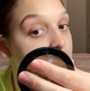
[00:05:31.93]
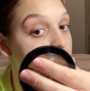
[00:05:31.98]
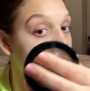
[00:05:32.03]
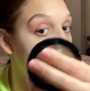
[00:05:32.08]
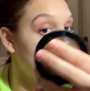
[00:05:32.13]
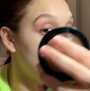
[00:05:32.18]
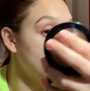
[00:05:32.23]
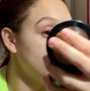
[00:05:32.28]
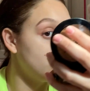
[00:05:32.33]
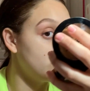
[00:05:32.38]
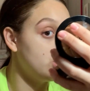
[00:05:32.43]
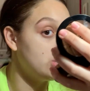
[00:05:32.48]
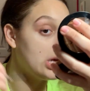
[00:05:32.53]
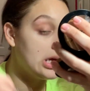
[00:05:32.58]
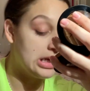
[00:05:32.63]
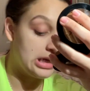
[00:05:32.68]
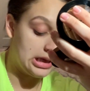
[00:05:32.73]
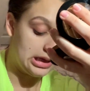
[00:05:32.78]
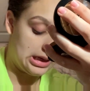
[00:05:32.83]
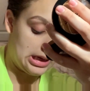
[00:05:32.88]
the whole
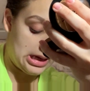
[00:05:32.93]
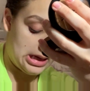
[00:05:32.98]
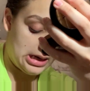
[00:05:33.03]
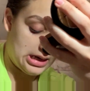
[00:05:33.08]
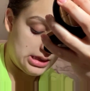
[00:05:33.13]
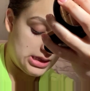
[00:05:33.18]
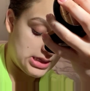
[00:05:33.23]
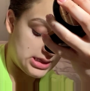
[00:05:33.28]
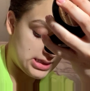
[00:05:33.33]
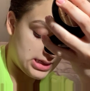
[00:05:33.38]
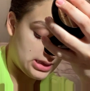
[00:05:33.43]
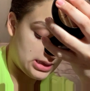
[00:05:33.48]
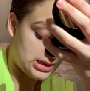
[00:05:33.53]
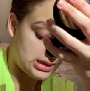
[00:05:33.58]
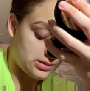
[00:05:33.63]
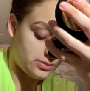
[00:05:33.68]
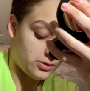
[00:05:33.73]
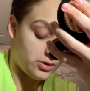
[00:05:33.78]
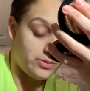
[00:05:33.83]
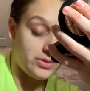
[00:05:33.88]
shading in at the top
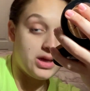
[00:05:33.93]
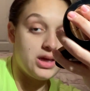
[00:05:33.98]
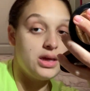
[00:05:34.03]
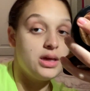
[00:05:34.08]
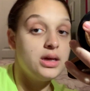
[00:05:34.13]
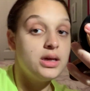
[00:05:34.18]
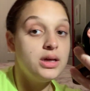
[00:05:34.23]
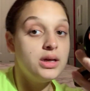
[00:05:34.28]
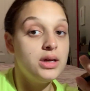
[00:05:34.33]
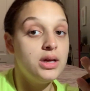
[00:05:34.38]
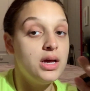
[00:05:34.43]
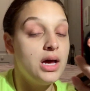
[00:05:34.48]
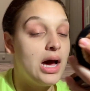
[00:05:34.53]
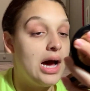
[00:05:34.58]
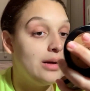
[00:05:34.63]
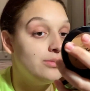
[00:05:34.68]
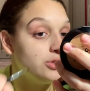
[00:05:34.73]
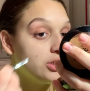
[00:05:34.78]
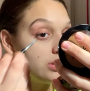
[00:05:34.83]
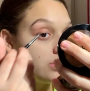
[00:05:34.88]
this moment.
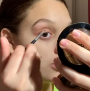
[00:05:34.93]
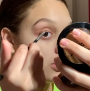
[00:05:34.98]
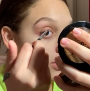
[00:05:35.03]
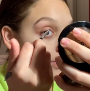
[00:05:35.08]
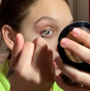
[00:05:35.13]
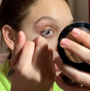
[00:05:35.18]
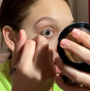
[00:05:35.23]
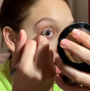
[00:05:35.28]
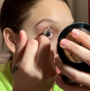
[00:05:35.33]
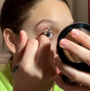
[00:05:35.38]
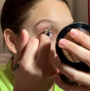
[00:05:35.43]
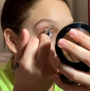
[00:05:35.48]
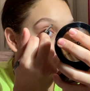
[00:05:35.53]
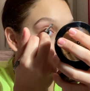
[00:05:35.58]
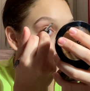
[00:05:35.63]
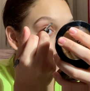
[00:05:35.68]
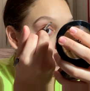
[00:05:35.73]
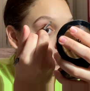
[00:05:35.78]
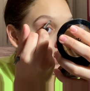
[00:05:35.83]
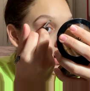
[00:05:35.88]
I'm just more of like
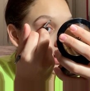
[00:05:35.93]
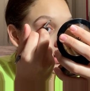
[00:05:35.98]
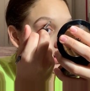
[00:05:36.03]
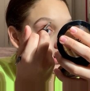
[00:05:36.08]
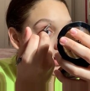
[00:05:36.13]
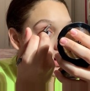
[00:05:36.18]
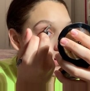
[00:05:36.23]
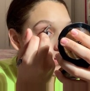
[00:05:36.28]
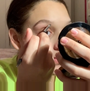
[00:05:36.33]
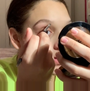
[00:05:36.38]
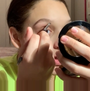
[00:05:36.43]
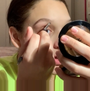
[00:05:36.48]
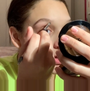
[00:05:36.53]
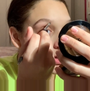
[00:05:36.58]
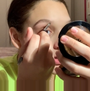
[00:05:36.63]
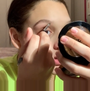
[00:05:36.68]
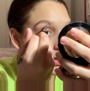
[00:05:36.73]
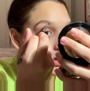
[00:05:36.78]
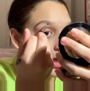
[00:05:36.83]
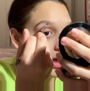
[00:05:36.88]
giving myself this
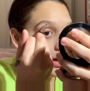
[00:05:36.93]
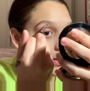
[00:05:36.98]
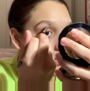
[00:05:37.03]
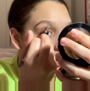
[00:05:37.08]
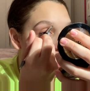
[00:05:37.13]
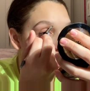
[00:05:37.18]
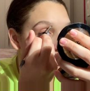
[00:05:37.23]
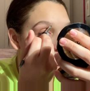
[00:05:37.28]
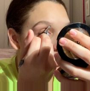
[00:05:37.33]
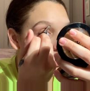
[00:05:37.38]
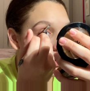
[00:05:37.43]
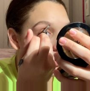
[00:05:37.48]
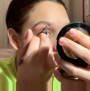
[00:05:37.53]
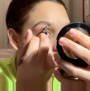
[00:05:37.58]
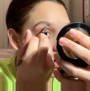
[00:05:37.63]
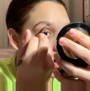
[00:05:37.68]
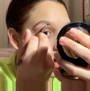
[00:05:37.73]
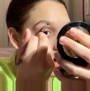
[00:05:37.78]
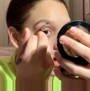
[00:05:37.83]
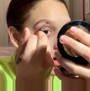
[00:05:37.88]
shape I really
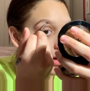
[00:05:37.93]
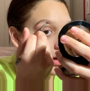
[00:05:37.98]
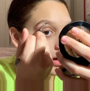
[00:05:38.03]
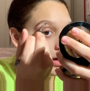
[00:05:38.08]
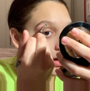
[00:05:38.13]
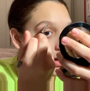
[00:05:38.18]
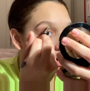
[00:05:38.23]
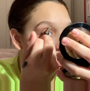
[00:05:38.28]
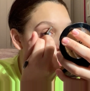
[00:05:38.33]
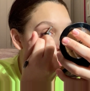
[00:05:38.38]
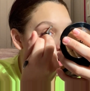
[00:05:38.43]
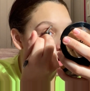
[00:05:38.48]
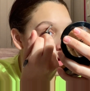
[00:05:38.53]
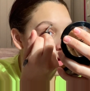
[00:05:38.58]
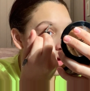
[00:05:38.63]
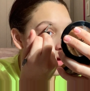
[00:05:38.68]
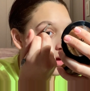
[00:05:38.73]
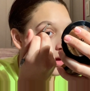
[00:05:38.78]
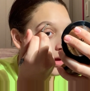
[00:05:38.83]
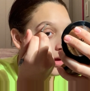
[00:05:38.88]
want.
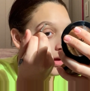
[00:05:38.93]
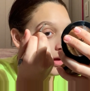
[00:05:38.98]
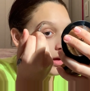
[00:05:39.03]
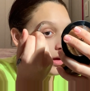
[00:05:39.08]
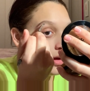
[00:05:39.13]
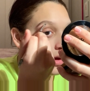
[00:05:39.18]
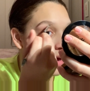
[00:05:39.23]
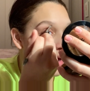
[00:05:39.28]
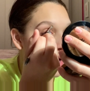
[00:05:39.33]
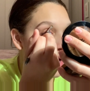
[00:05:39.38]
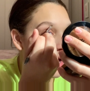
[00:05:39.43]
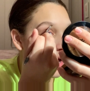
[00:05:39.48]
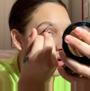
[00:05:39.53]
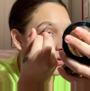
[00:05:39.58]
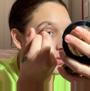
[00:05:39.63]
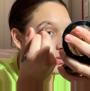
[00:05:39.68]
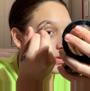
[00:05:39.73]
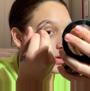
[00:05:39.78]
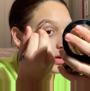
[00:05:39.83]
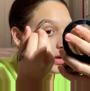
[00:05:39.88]
I
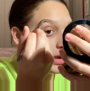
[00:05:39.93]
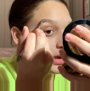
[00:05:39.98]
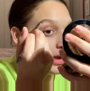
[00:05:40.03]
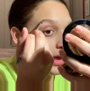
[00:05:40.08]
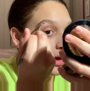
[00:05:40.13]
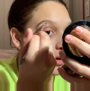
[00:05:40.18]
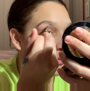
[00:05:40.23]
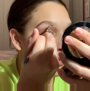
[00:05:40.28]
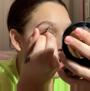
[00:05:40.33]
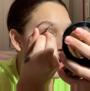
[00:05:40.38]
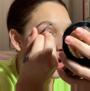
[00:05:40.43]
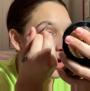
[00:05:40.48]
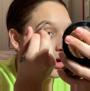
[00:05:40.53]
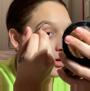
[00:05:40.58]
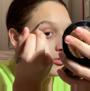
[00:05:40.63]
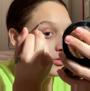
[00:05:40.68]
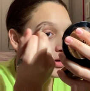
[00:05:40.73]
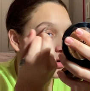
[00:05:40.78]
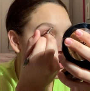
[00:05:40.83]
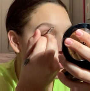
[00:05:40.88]
really like my
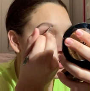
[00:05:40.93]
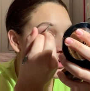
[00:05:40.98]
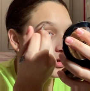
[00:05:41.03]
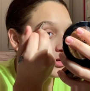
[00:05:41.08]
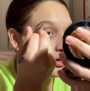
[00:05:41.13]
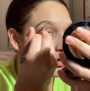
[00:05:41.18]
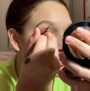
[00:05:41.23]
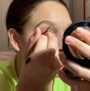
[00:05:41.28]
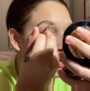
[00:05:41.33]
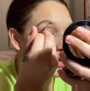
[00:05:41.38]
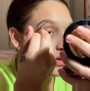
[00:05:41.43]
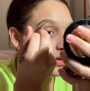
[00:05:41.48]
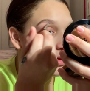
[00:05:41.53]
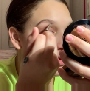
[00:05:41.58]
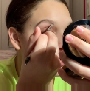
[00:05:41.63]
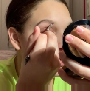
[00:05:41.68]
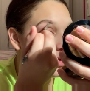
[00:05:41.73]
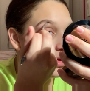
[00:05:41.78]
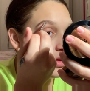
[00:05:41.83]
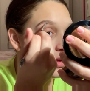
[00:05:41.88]
eyebrows a little bit
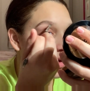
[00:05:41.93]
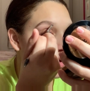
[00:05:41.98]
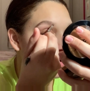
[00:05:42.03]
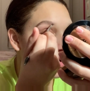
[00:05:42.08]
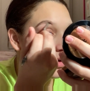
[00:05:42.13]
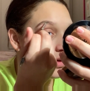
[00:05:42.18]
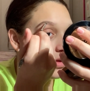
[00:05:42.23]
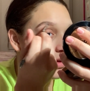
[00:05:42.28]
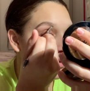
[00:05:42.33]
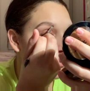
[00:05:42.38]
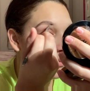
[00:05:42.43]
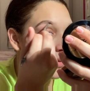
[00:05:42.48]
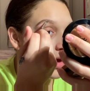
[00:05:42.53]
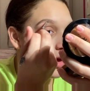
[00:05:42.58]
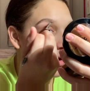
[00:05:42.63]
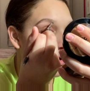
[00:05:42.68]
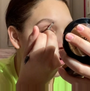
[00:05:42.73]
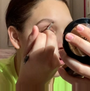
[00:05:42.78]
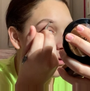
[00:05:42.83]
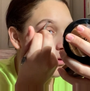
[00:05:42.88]
thicker than my
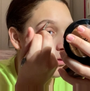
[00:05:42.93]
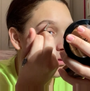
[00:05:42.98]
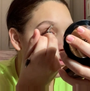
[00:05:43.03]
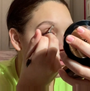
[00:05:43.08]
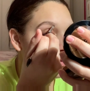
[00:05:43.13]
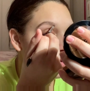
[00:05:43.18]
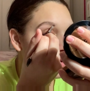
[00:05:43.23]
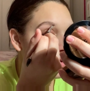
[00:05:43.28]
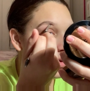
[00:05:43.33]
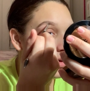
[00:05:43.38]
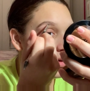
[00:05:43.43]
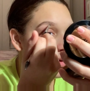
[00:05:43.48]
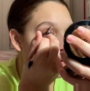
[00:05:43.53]
own,